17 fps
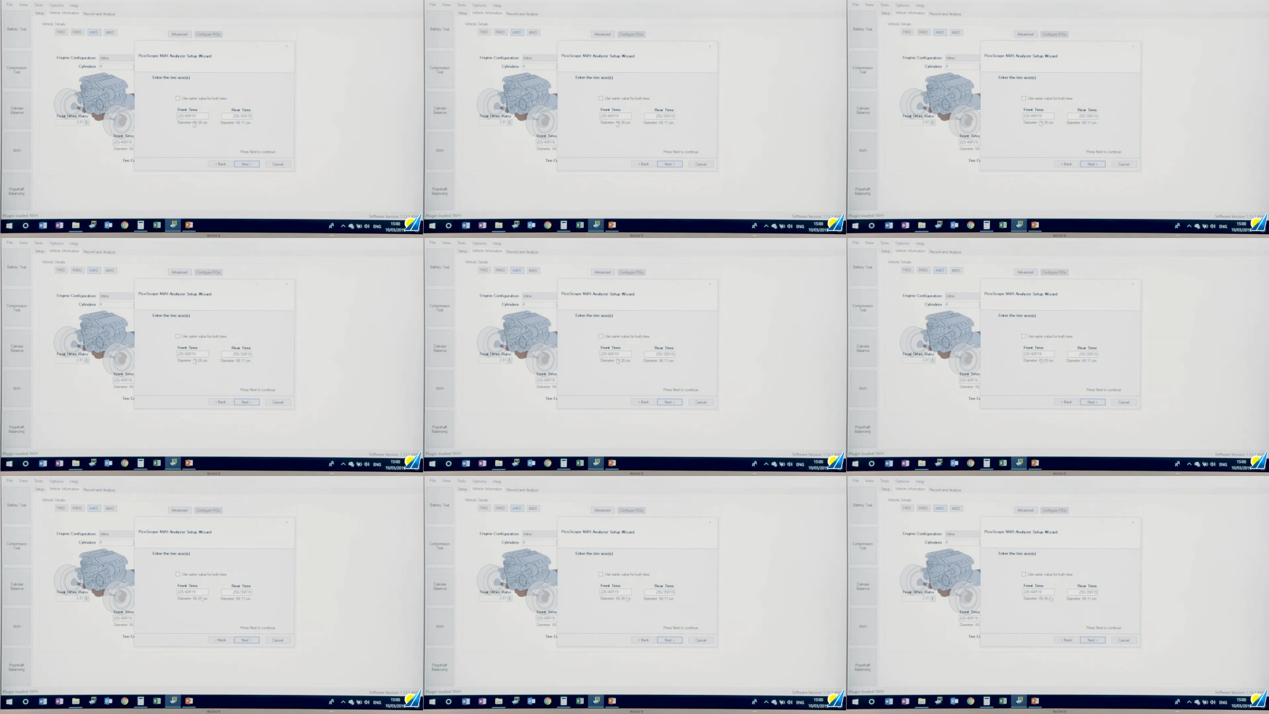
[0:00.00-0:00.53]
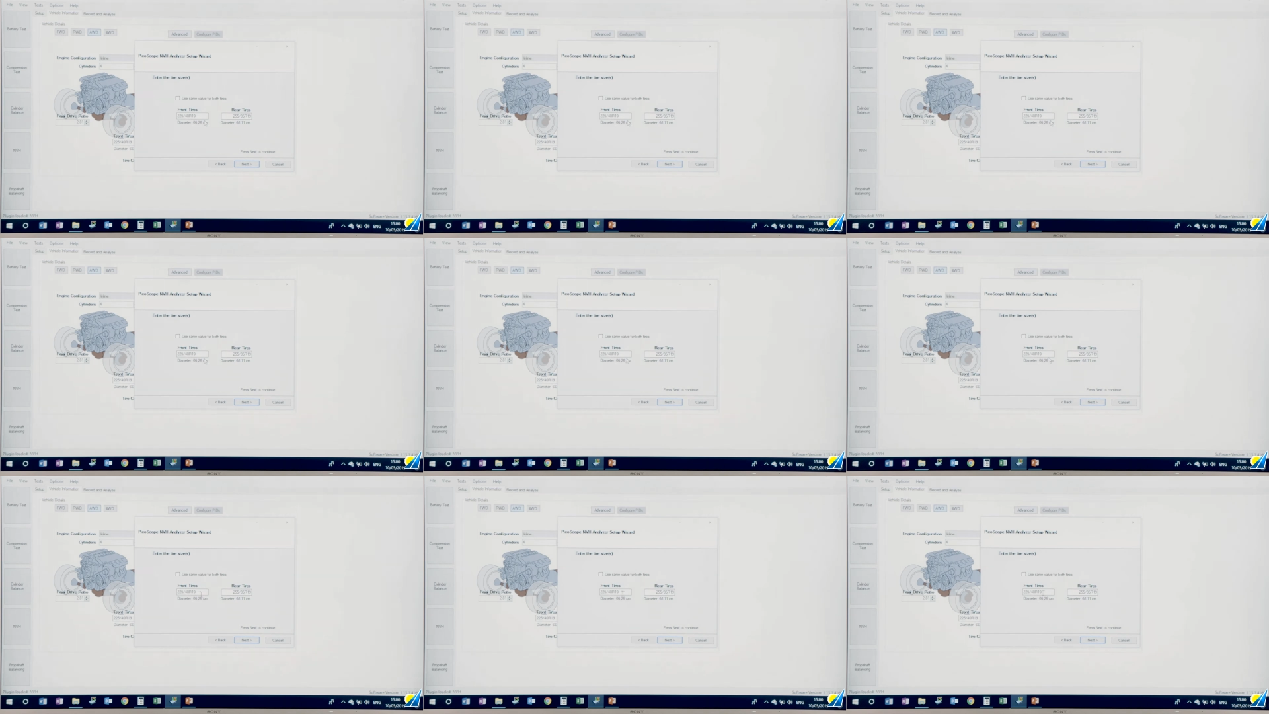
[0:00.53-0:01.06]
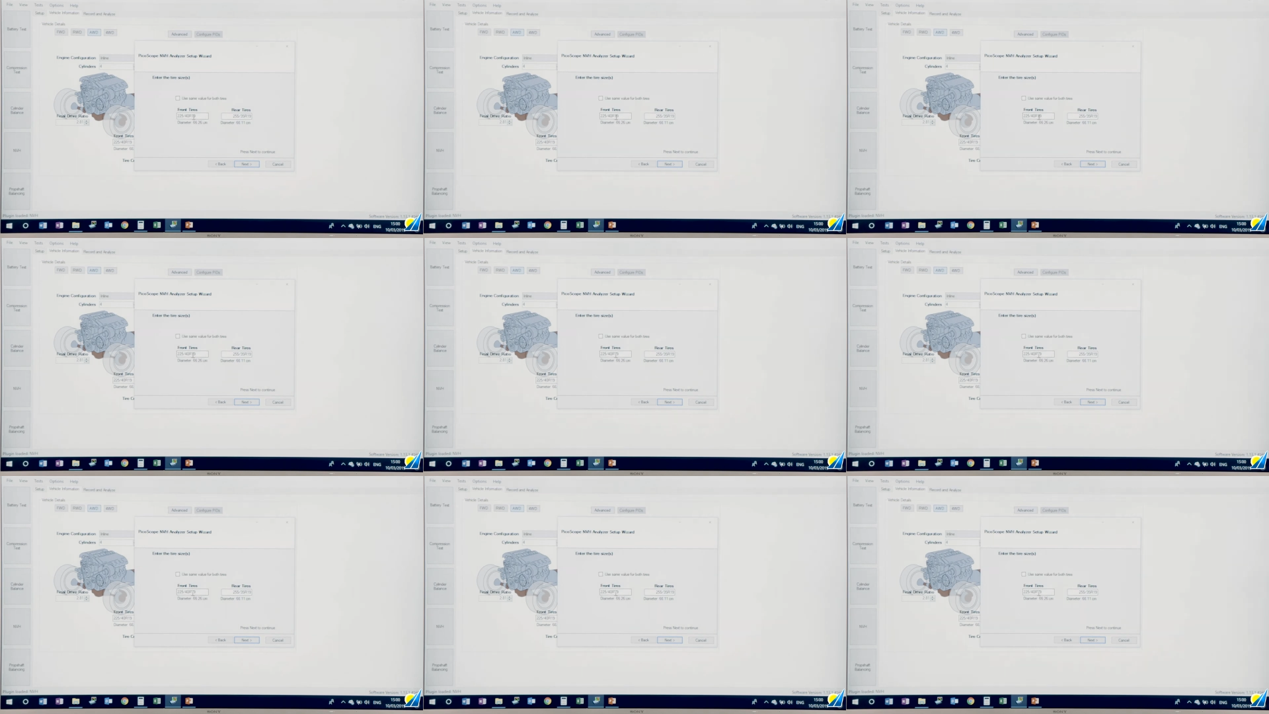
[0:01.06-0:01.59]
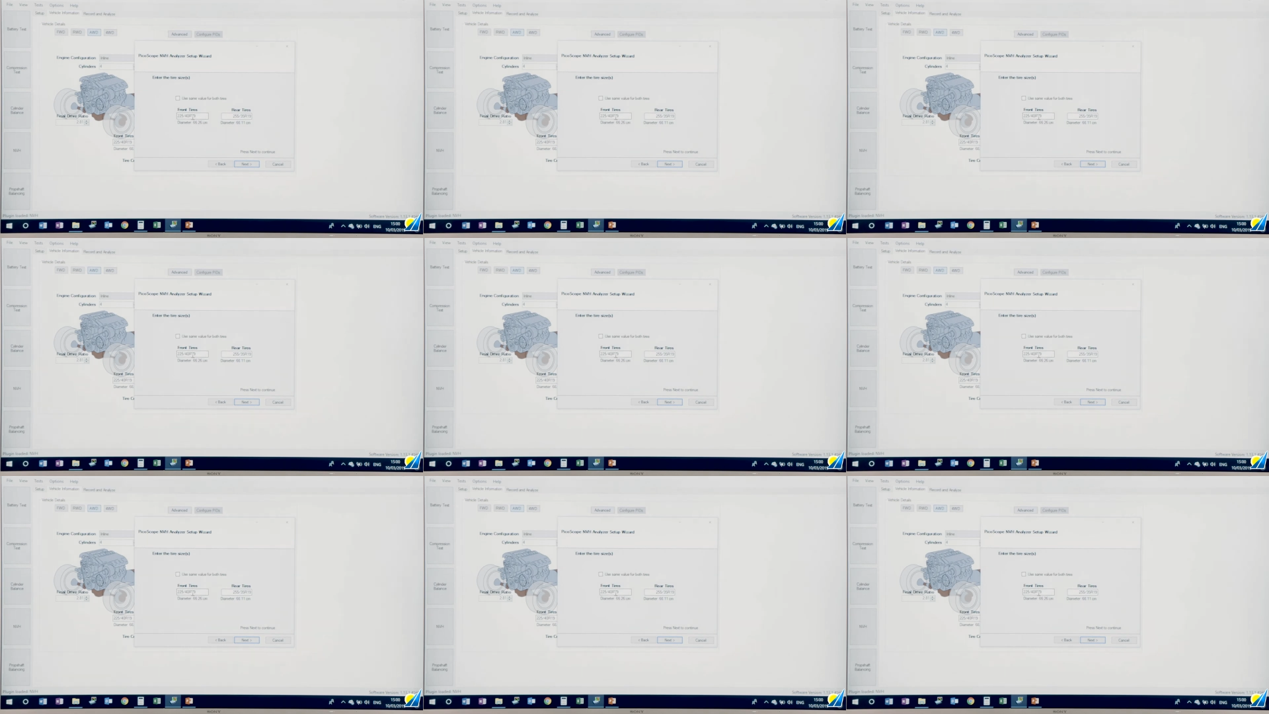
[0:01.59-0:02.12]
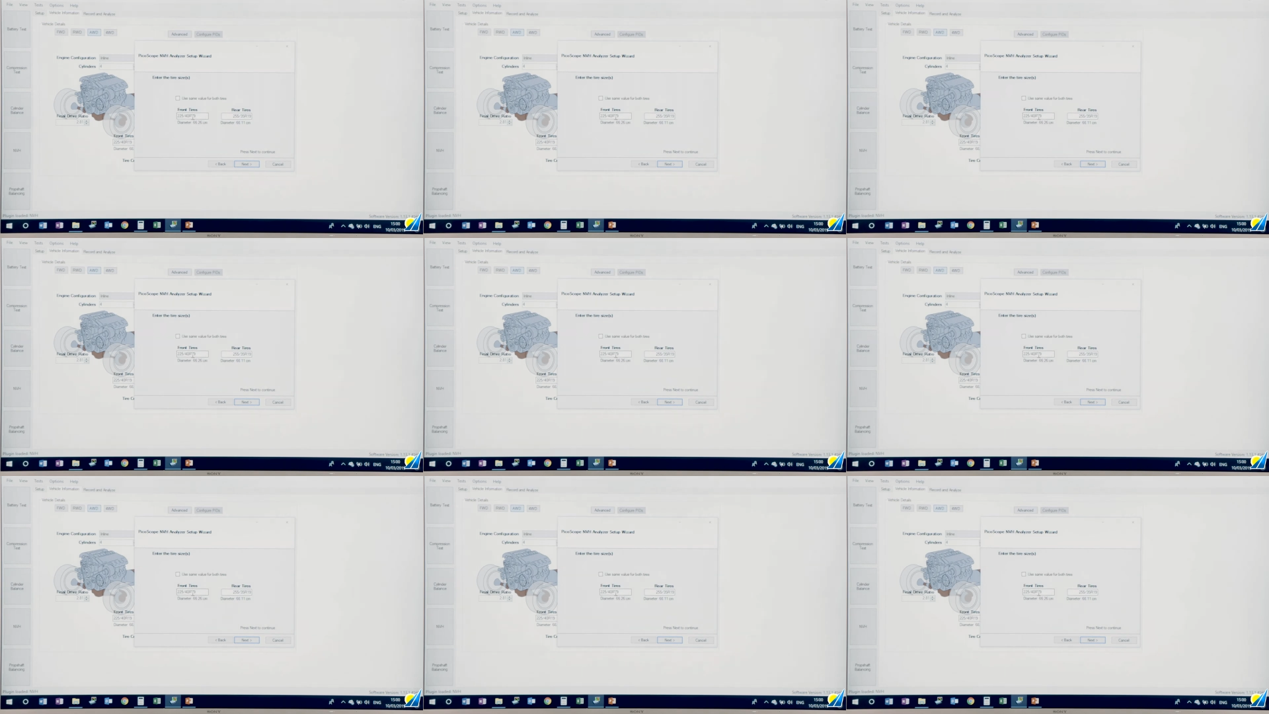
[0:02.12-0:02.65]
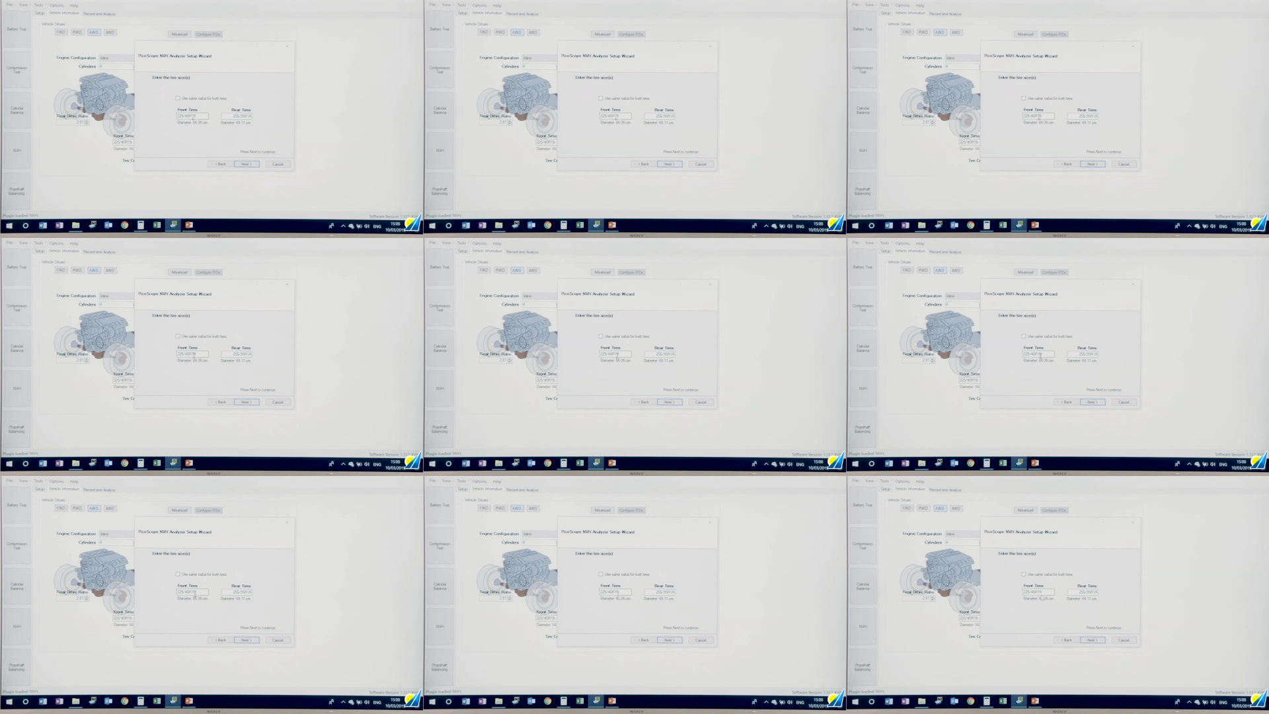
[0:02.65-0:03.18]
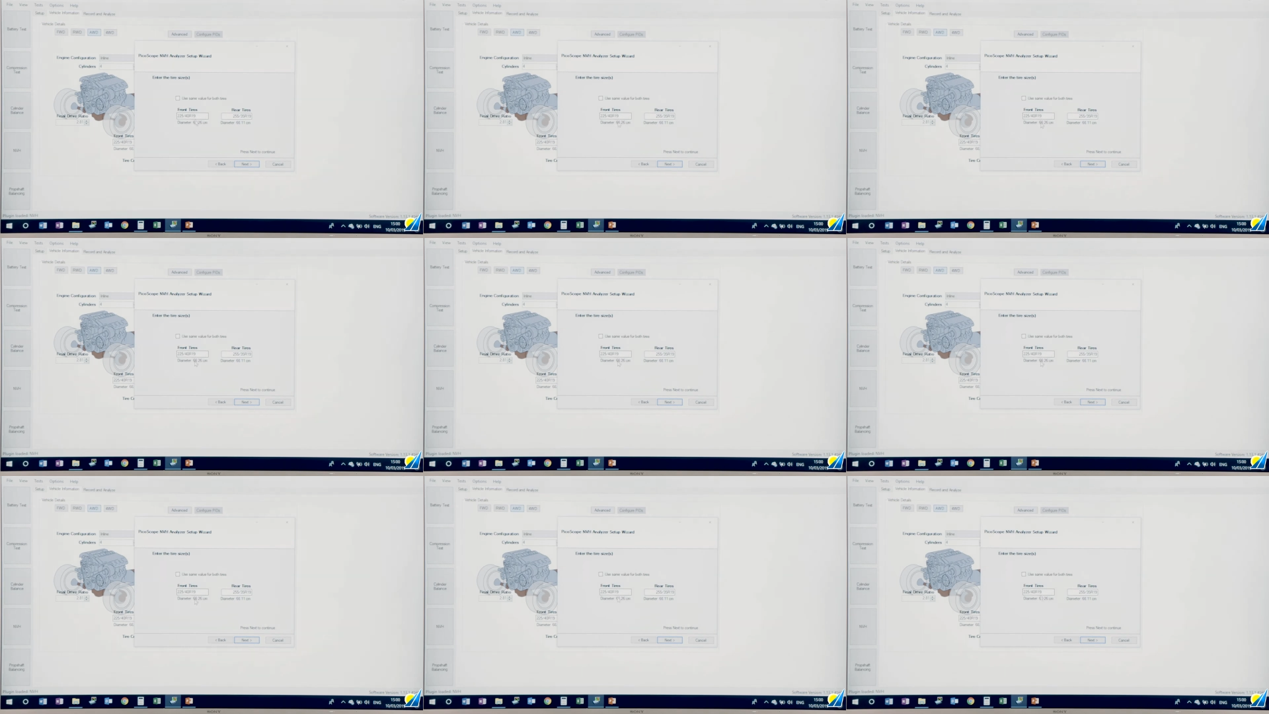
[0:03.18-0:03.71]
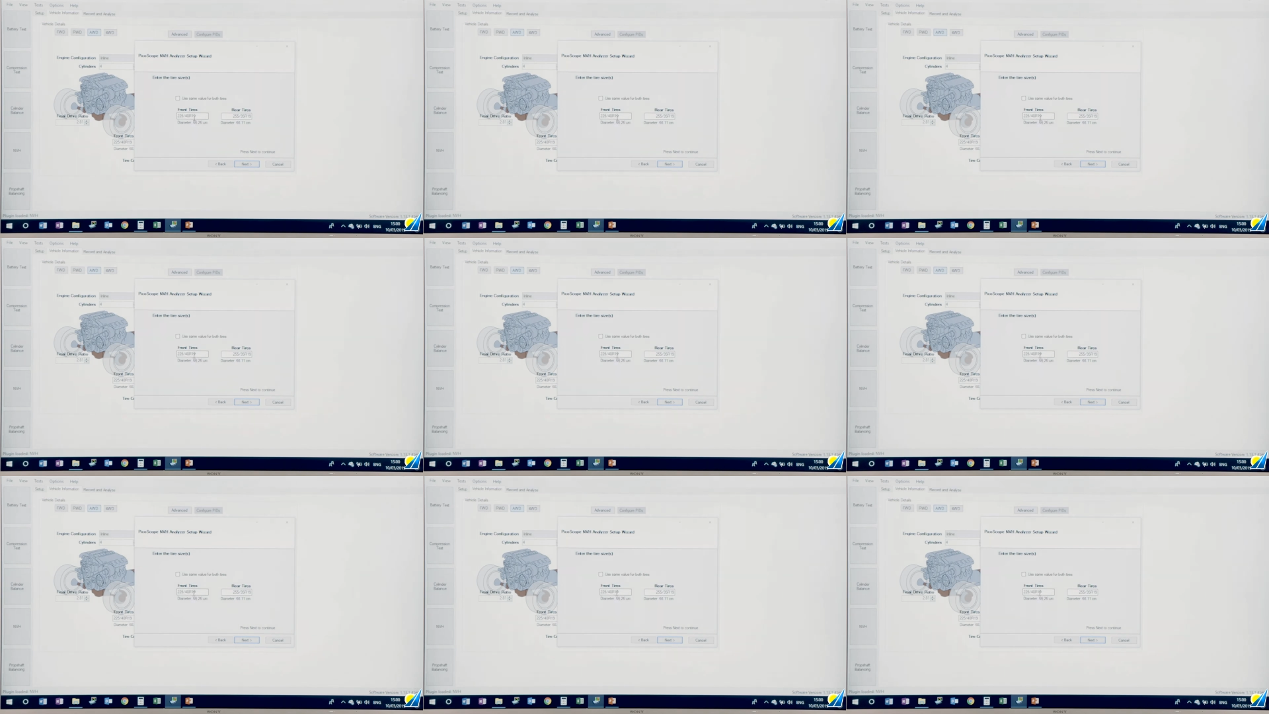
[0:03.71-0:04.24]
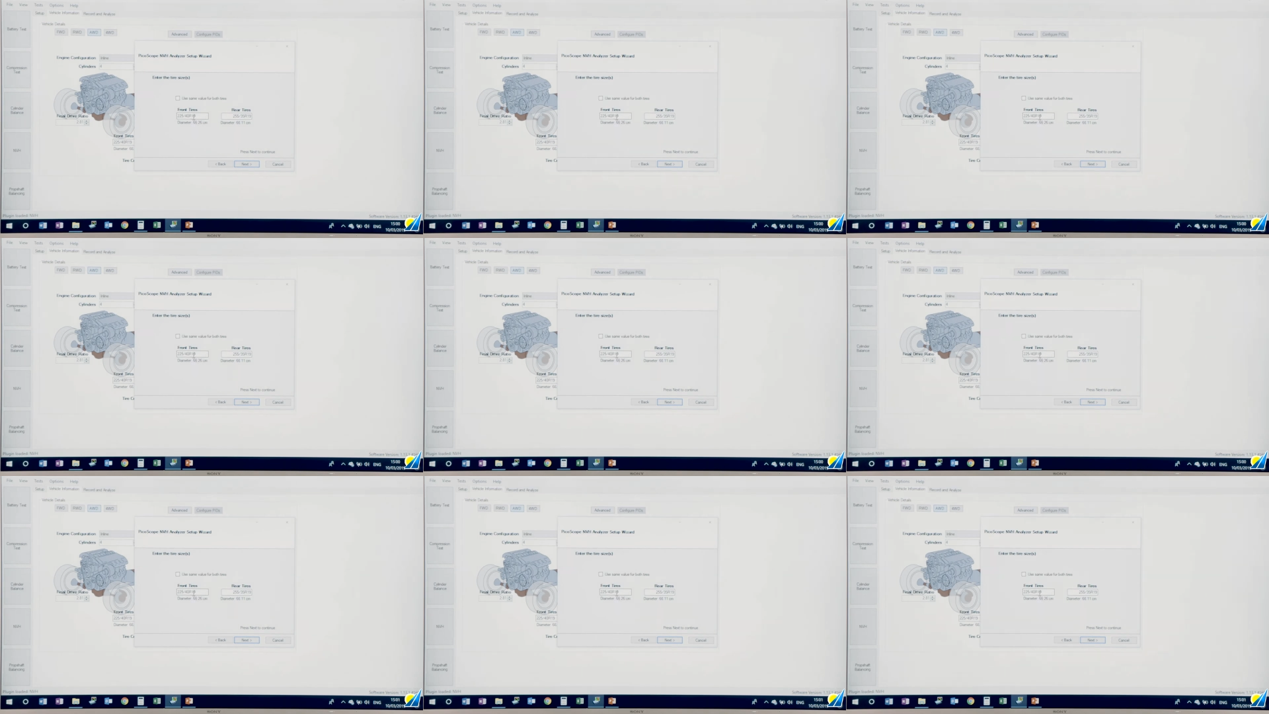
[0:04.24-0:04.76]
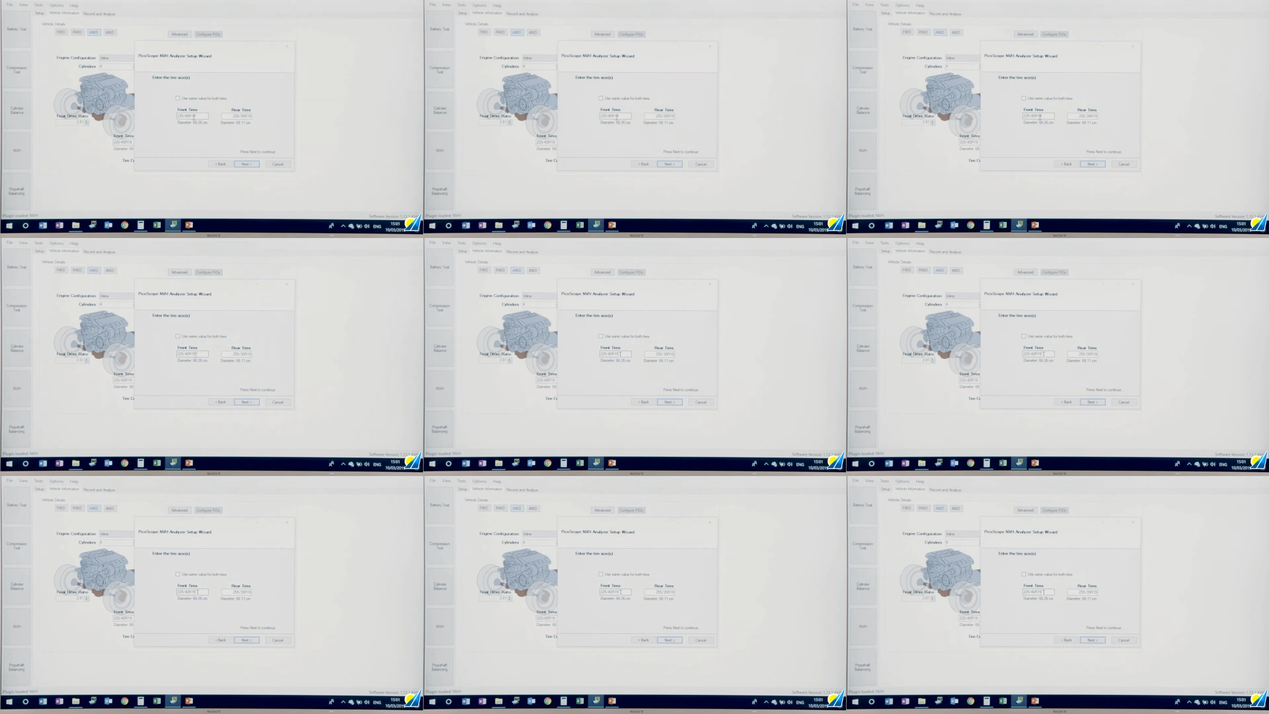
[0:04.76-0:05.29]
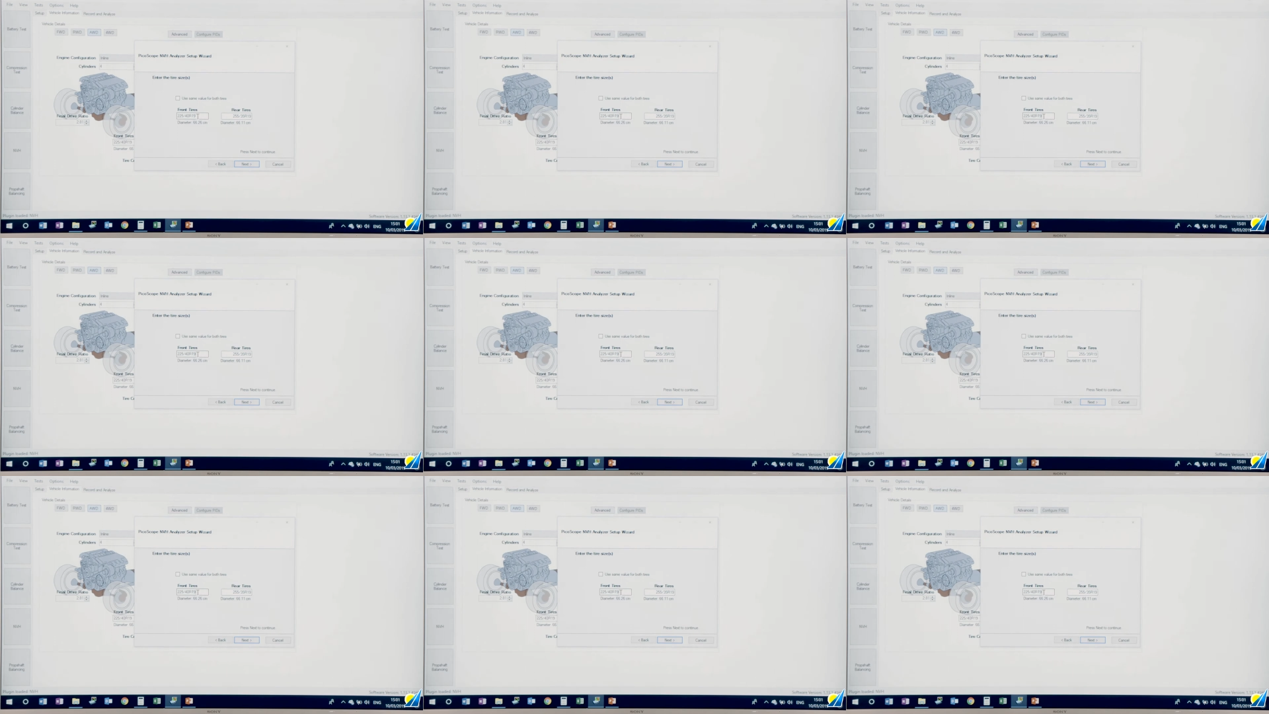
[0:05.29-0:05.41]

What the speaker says: (no speaker visible)